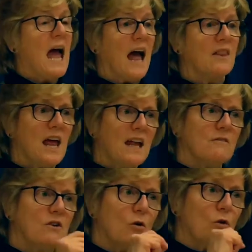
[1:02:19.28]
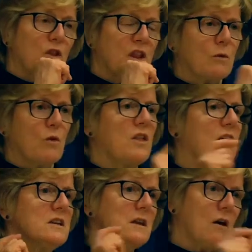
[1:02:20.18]
And then, of course, there was a
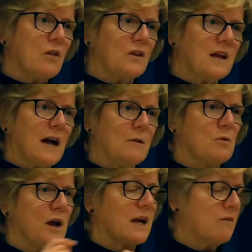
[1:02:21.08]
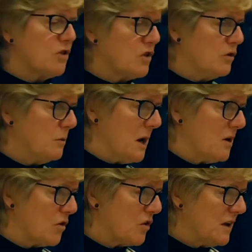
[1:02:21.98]
nasty outbreak of
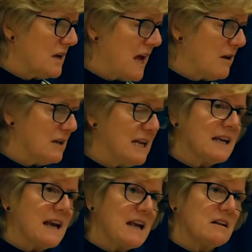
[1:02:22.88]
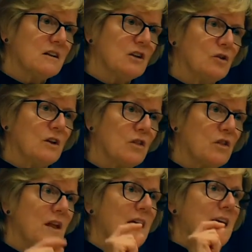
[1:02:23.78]
Pseudomonas in neonatal
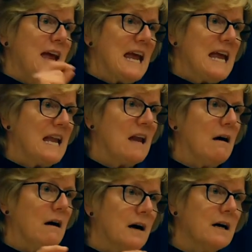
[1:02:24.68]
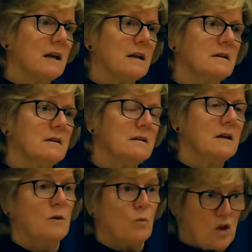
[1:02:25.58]
units in Ireland,
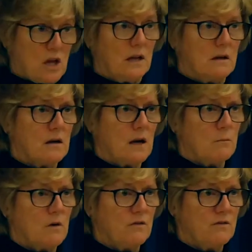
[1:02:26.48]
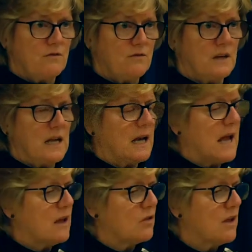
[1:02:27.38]
which killed a number of
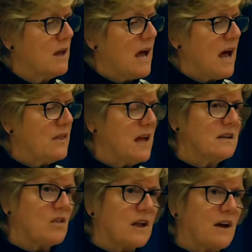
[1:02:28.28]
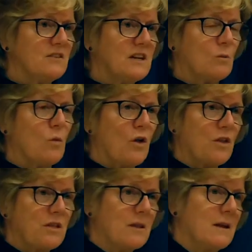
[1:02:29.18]
neonates, and they discovered it
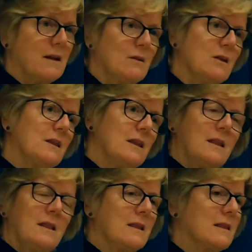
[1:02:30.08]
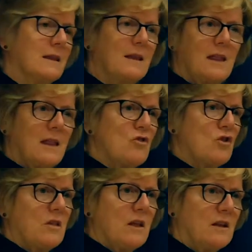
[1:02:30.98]
was, this is such
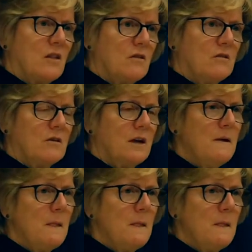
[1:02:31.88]
a sad story,